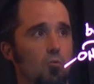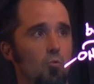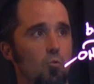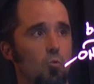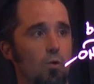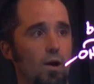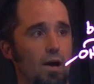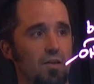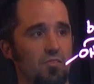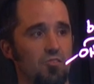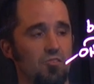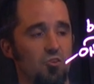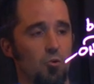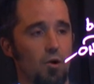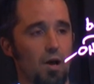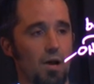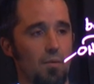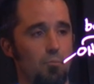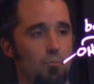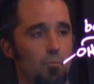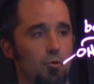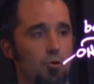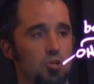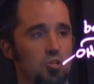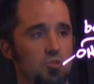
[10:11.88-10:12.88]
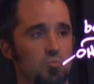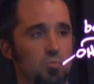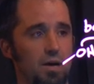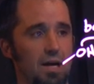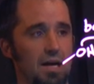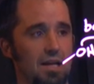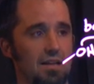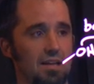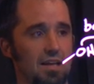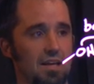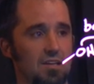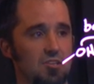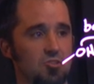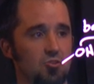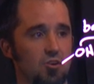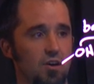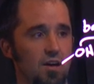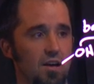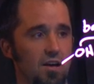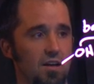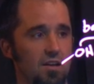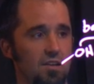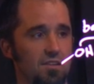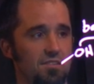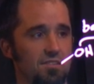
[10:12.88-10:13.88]
right? So I push my
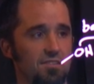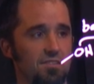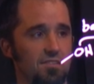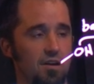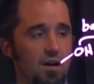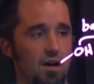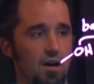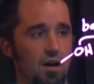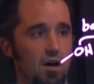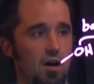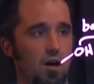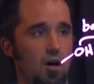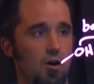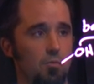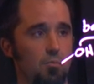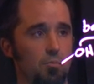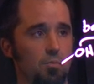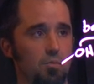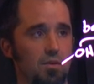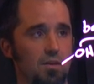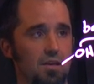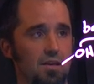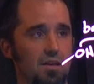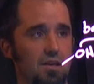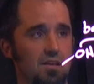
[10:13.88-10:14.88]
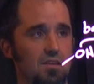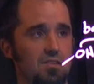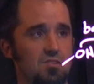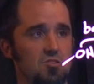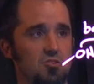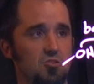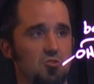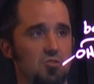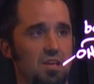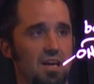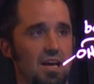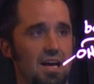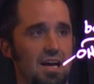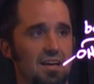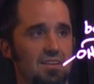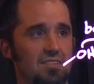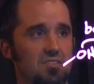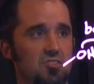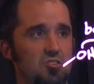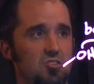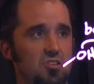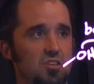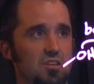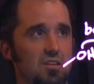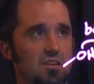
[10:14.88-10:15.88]
electrons up into the
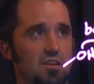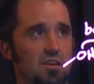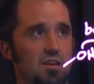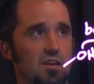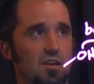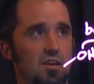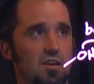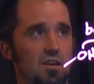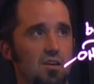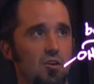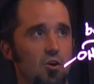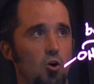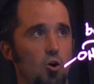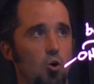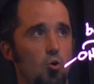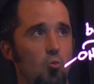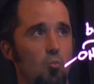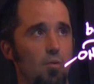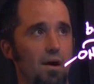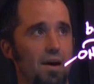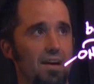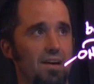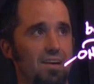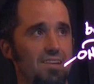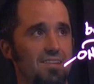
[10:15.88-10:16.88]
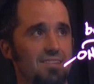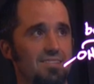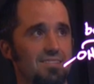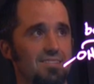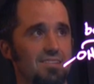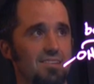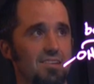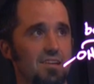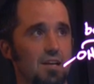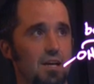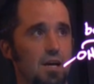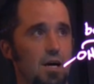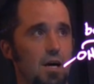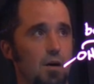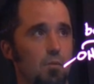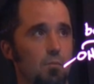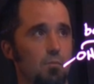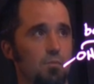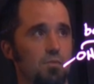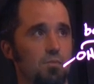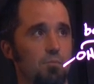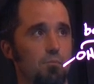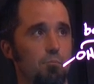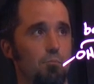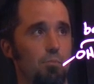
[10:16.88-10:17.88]
oxygen. O-
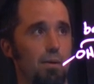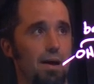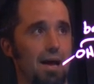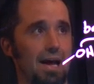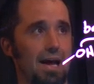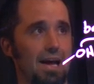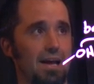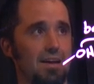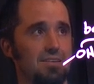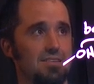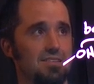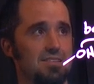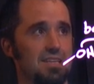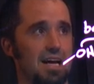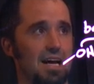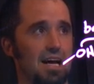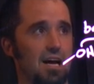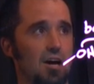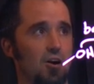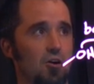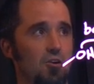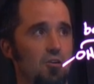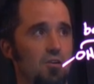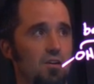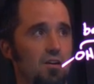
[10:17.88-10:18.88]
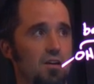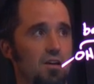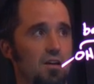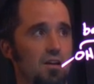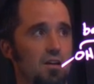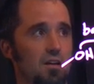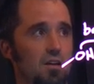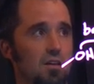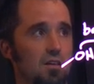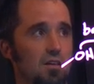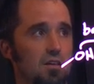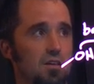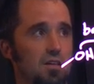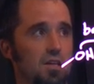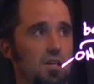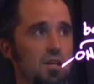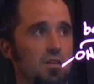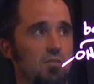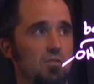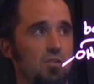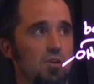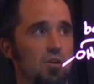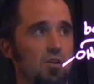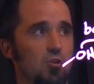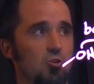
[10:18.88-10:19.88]
comes back down,
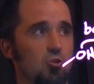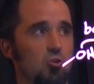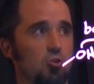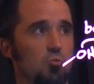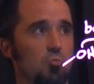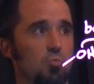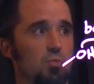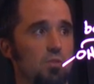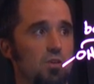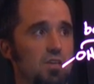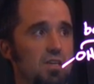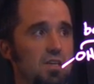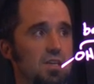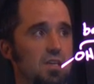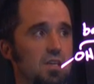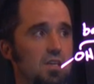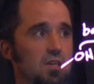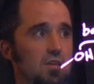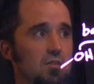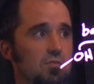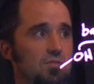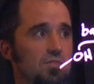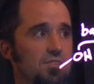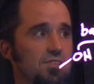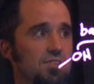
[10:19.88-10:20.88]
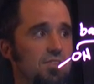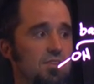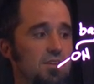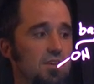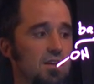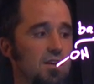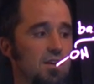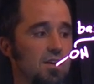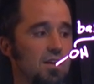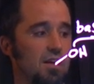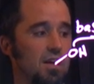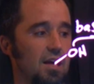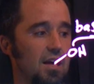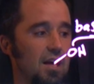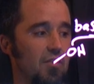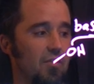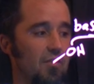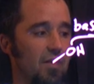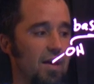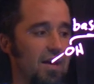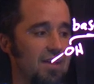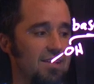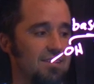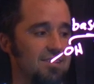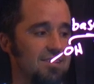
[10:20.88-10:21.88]
leaving group leaves, and
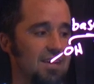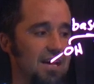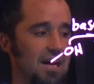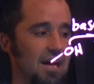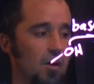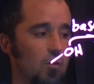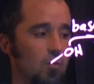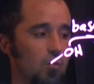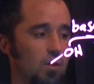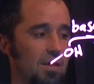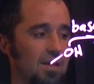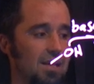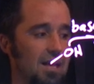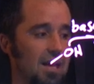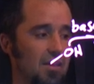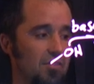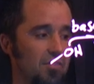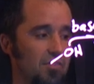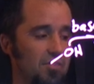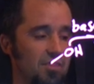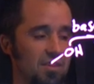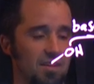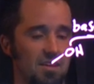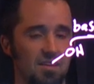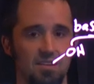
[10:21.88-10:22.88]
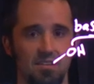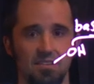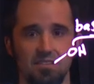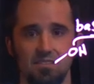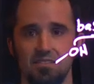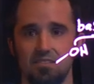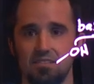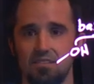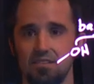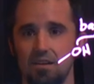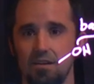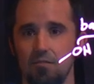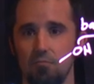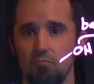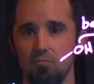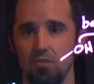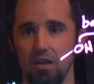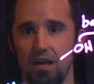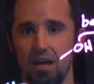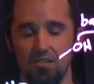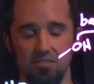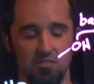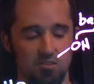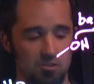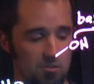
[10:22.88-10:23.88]
that's how we get these
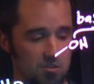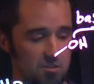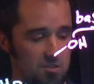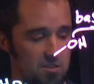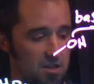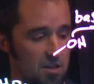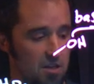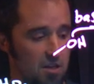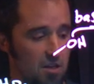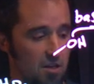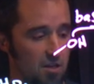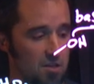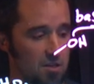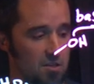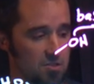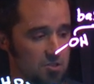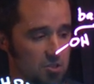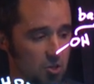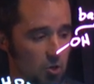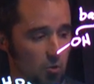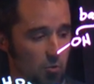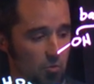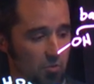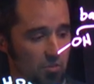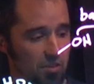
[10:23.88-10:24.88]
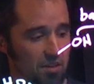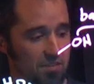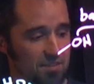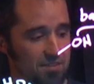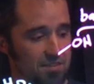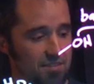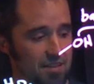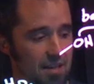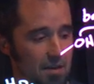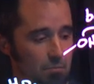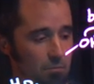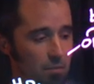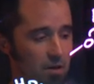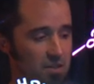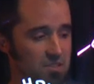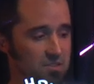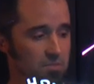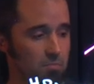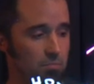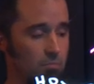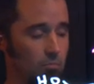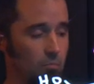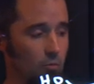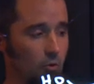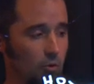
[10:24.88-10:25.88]
esters. So this is a much
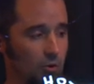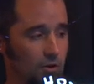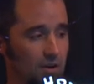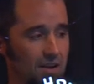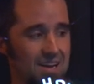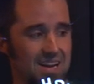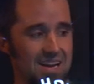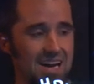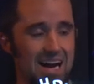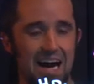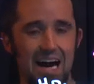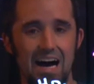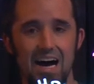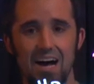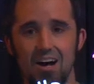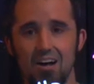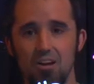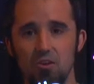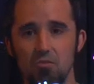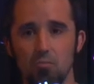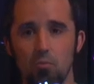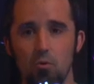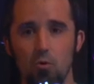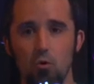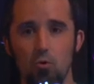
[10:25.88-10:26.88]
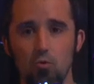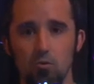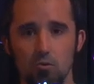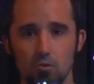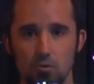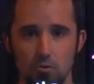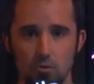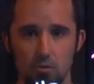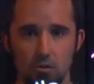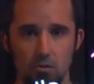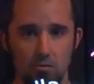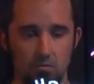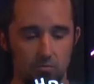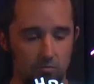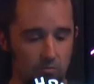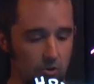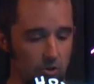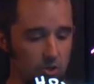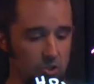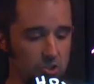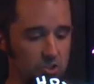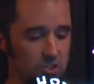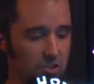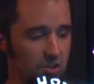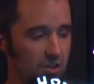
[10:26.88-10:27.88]
more non-polar
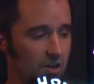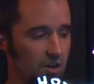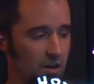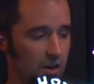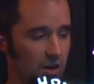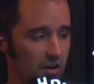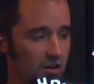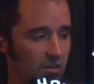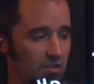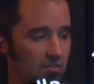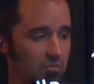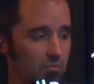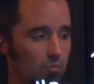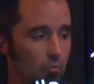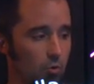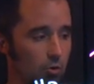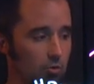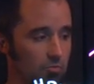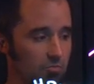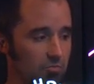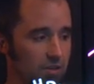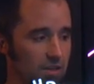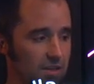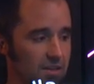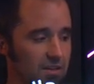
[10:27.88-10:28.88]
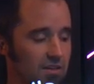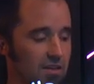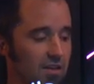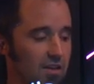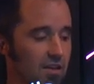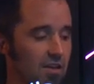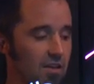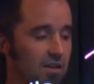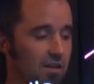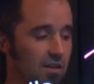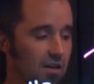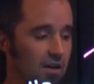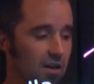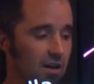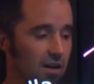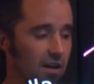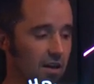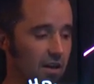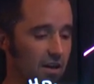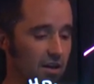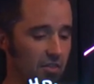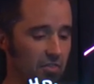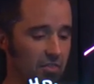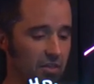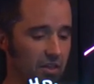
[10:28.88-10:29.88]
version of morphine.
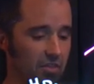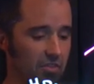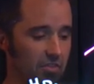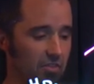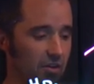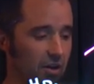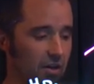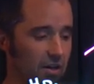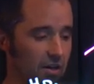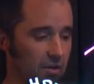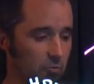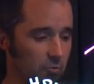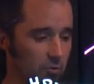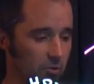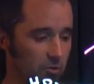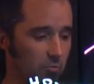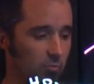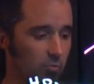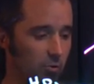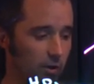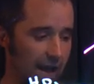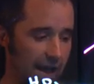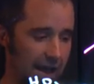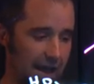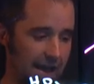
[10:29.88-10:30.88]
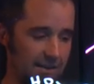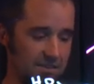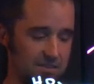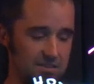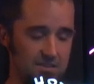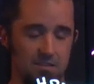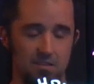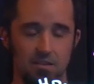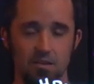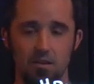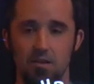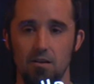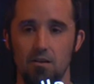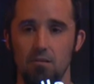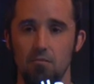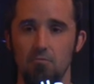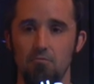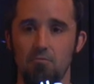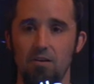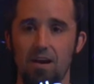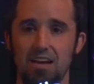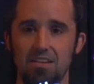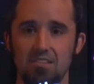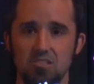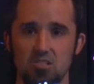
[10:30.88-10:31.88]
They thought it would react
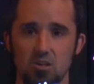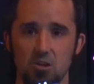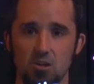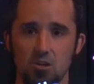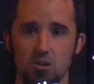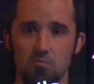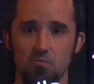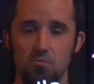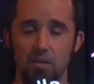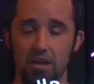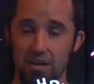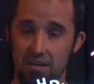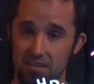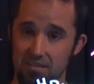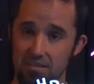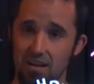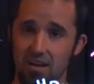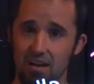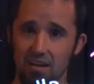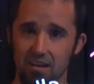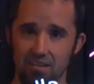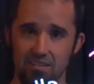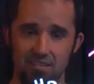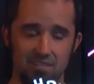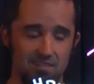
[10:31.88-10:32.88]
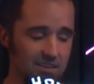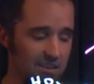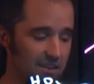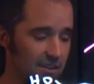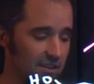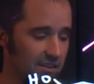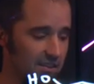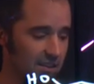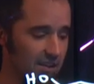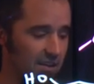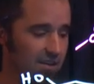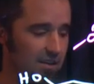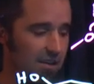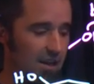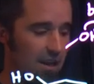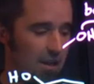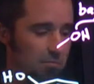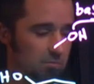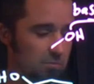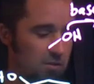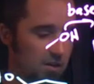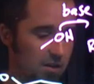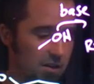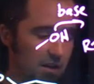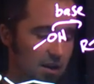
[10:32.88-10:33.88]
faster, and it does. They
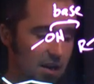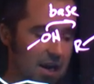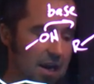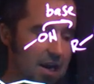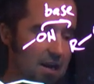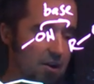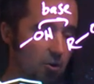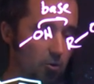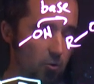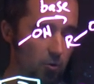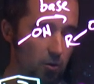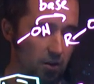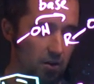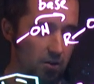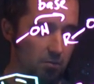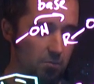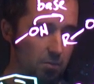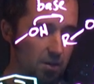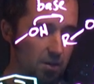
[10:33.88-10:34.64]
named it heroin